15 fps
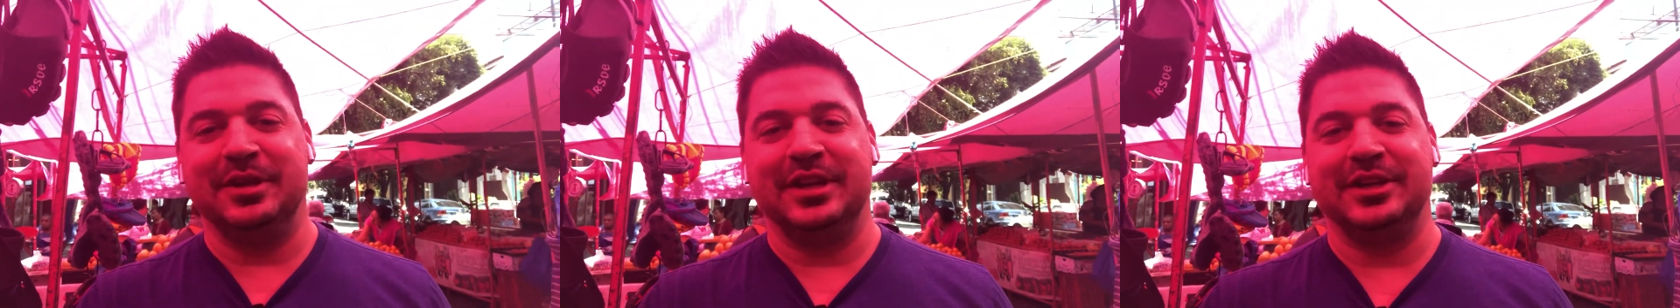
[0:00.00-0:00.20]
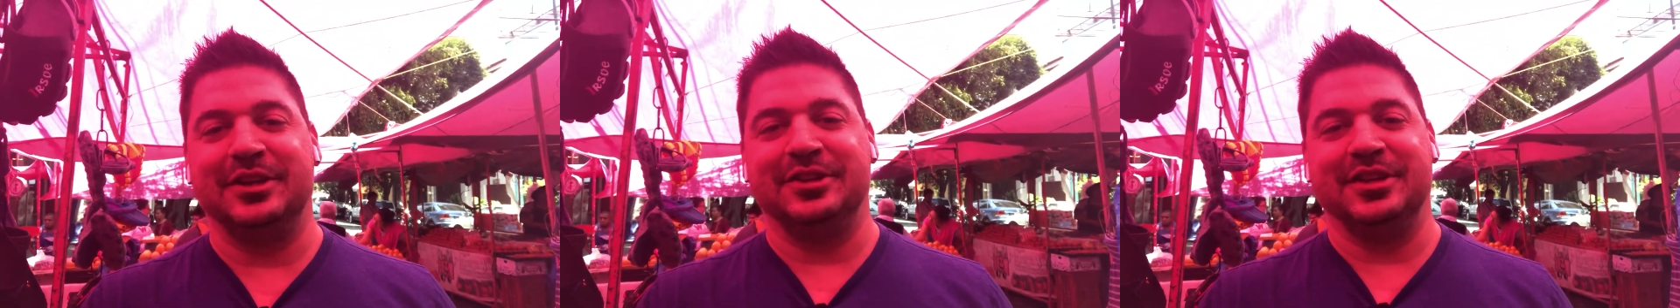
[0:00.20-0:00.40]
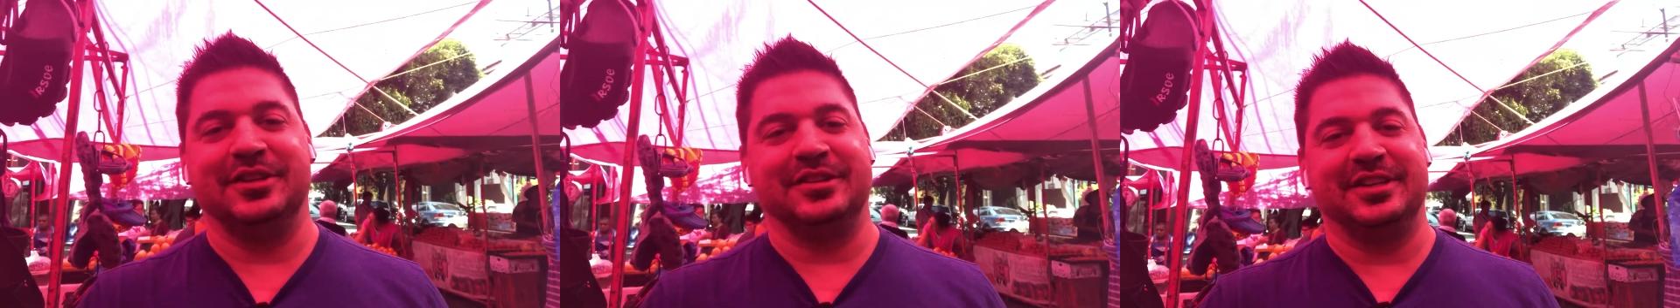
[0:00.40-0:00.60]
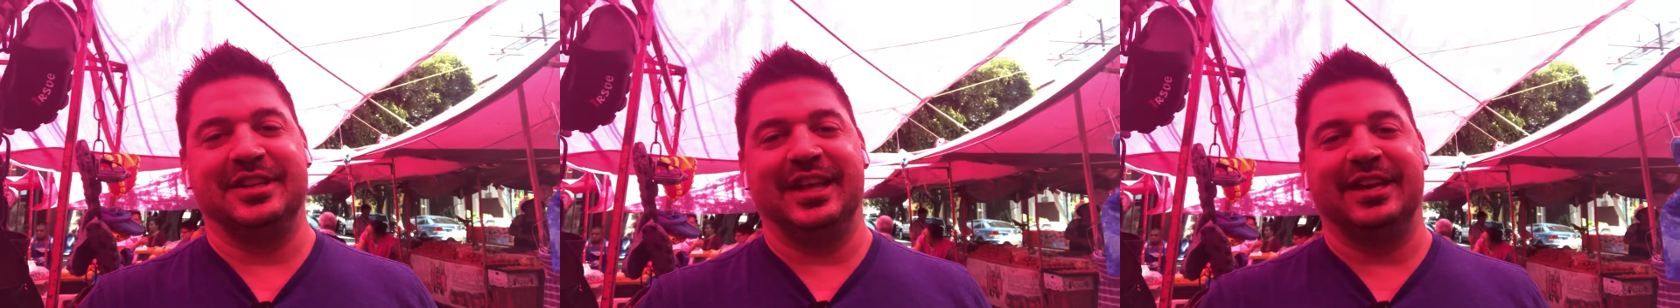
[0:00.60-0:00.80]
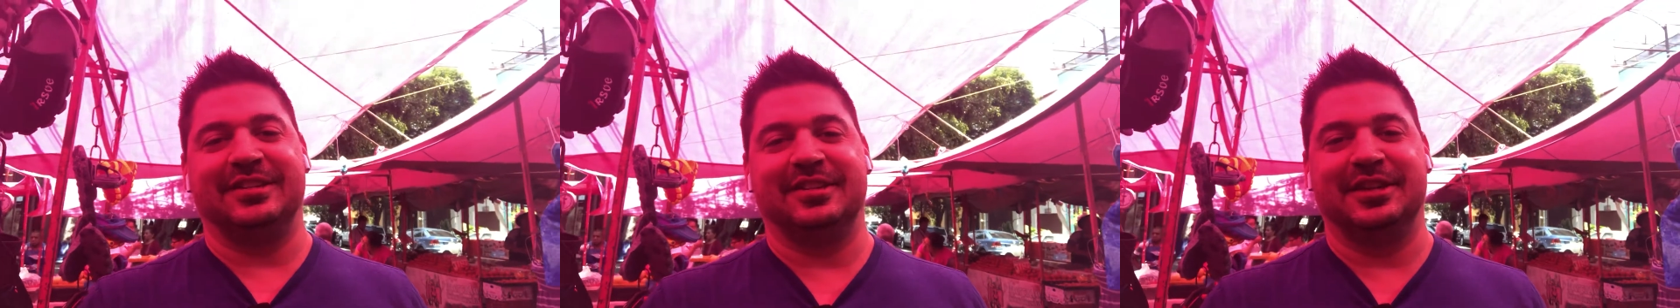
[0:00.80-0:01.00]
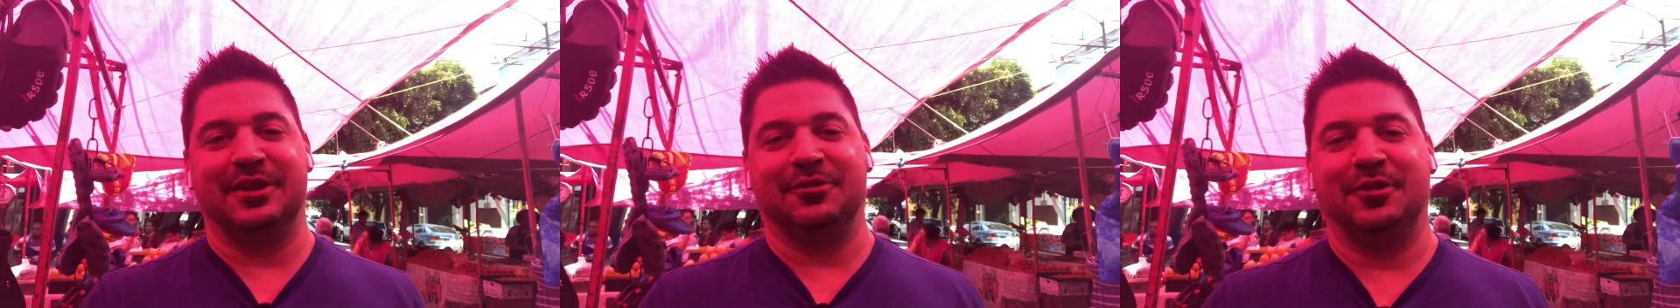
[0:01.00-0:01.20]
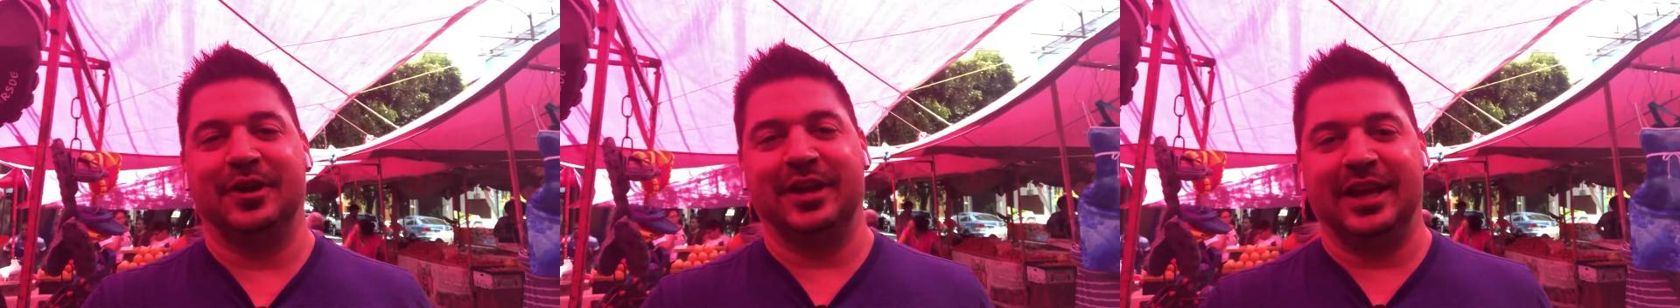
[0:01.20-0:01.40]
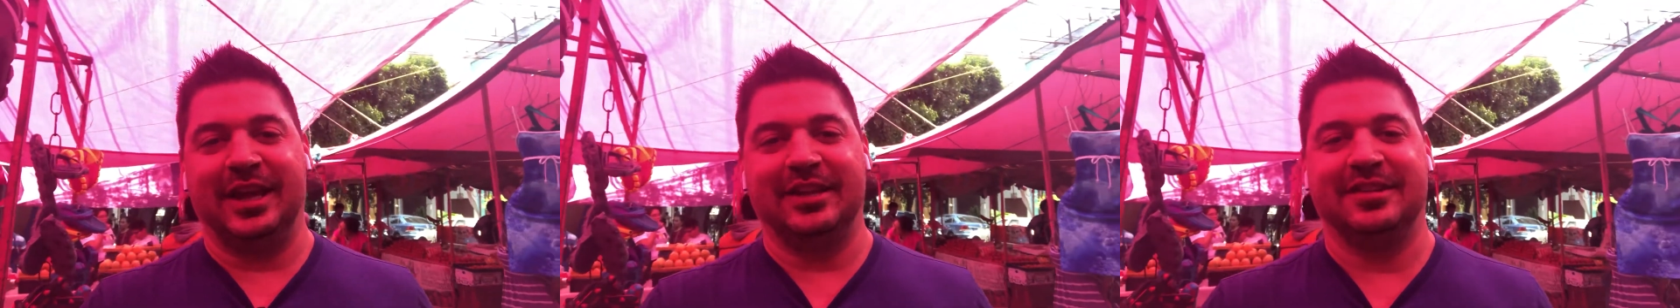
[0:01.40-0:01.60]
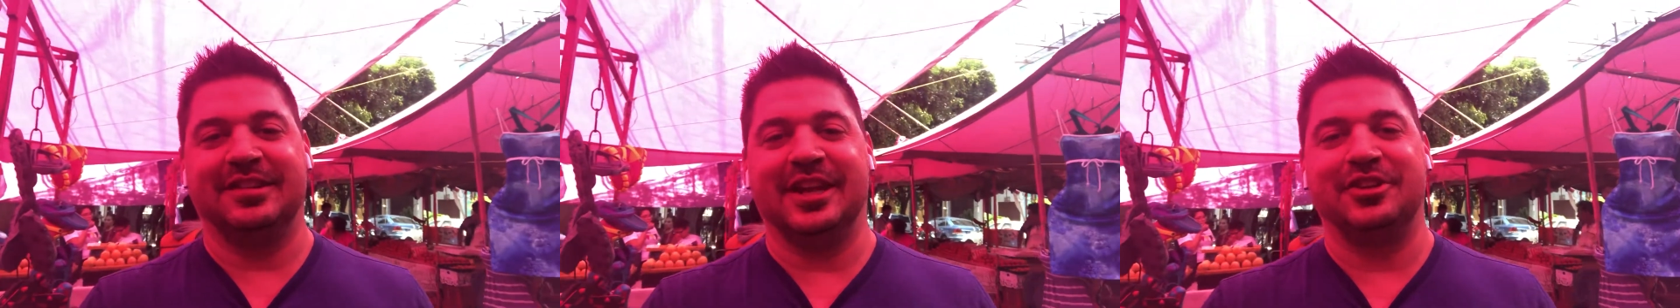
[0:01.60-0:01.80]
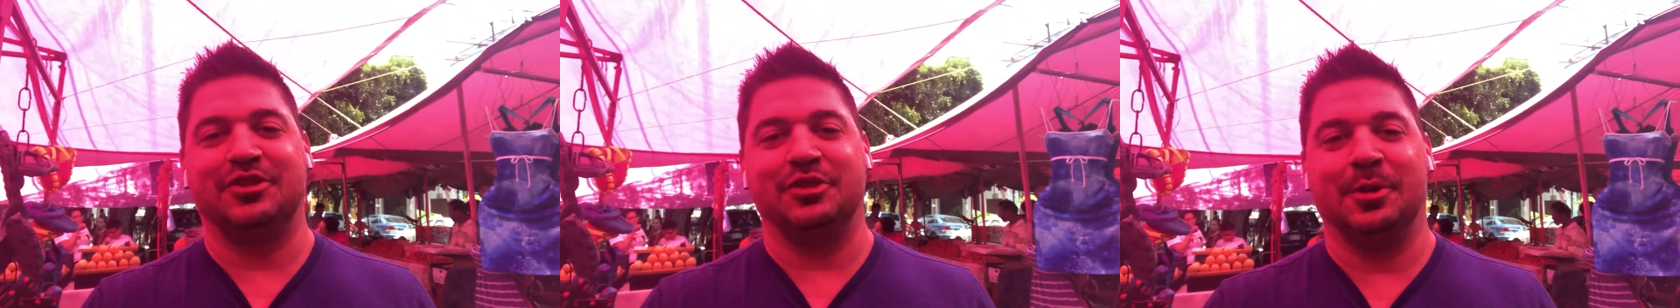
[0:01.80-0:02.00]
in your listing that's different and
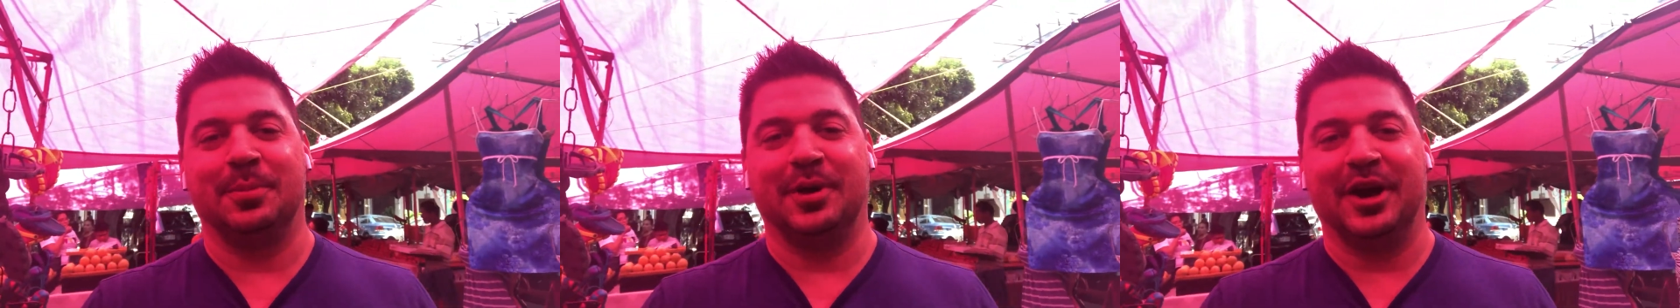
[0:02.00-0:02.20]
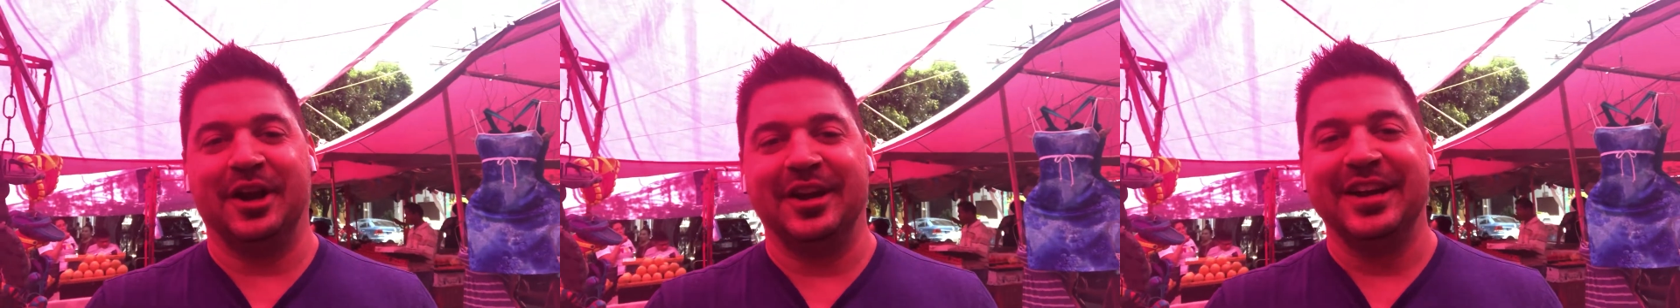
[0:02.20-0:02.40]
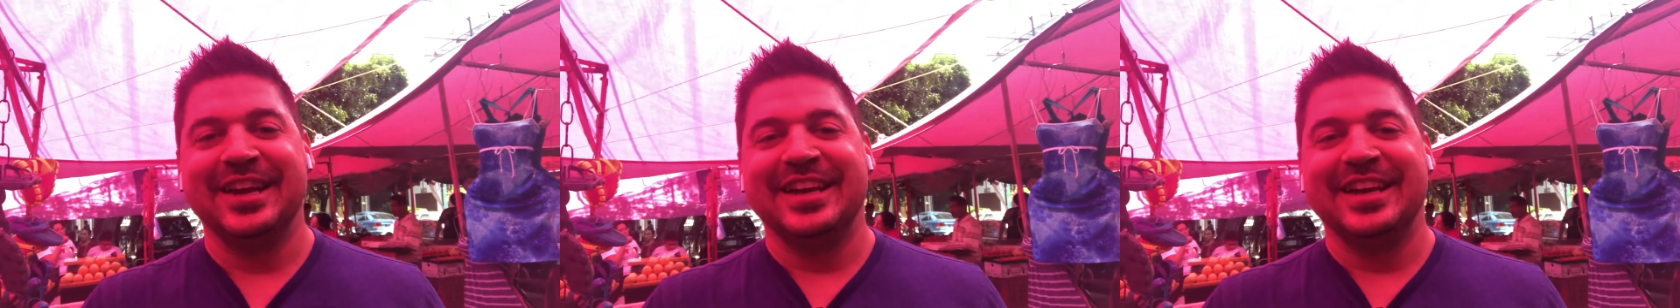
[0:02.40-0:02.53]
sets you apart.